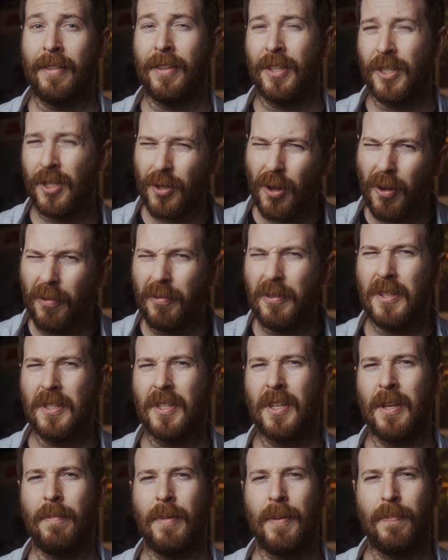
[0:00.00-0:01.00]
and the
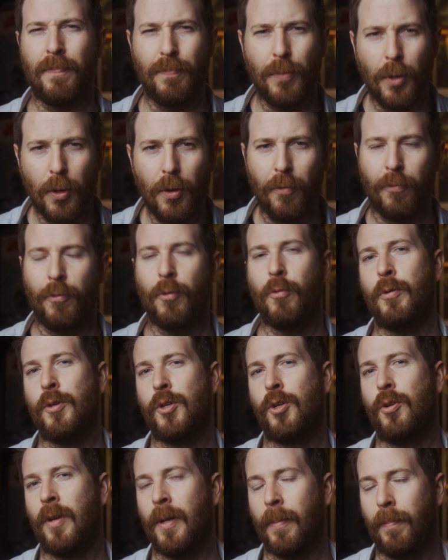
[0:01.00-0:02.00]
softness can be beautiful when
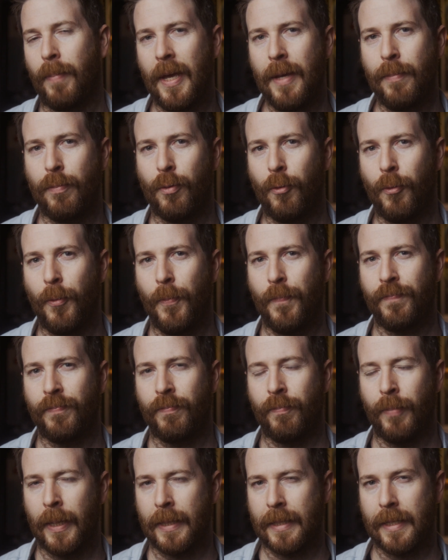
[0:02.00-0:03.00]
shooting people,
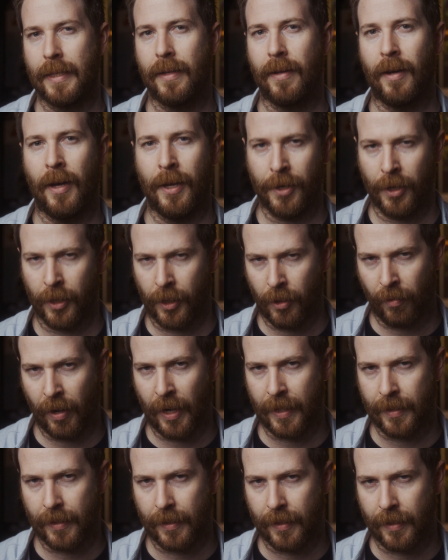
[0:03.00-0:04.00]
but I
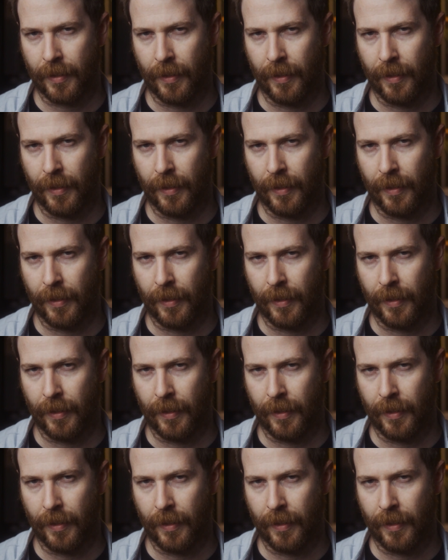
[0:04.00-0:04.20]
digress.